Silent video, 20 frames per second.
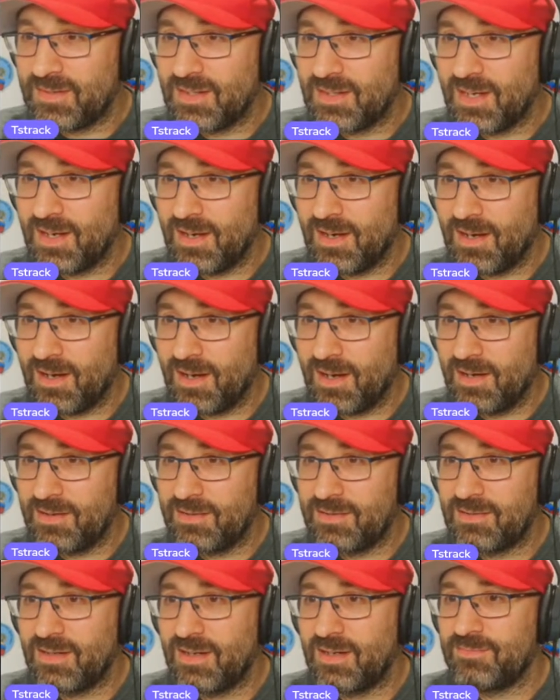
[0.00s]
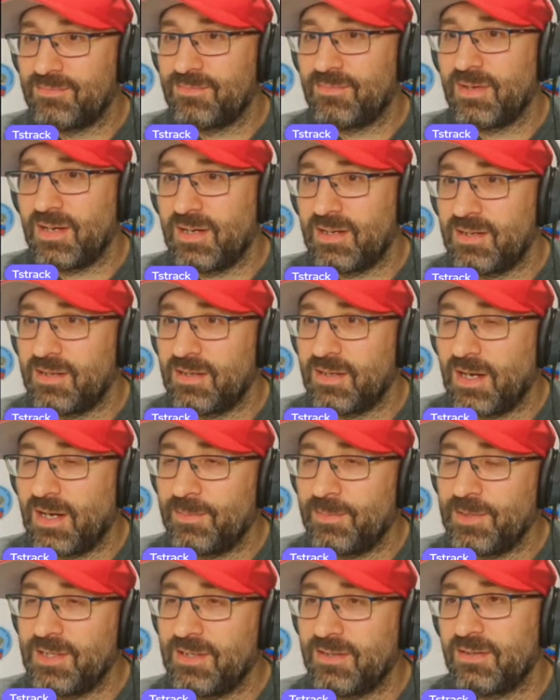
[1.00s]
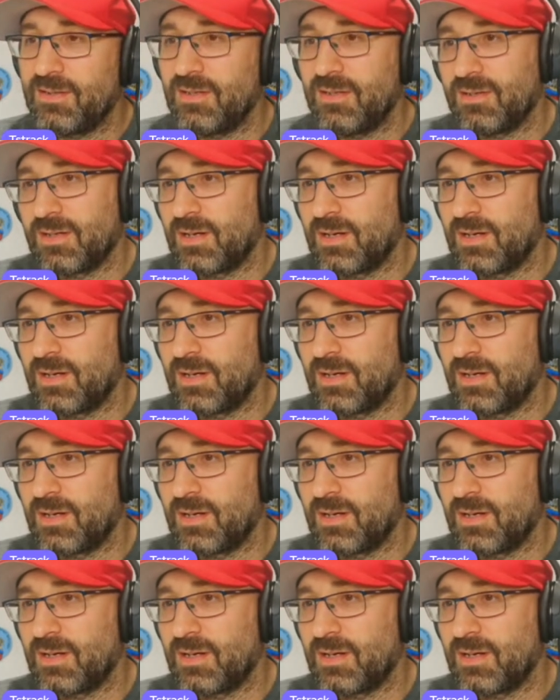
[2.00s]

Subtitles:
Yeah. I mean,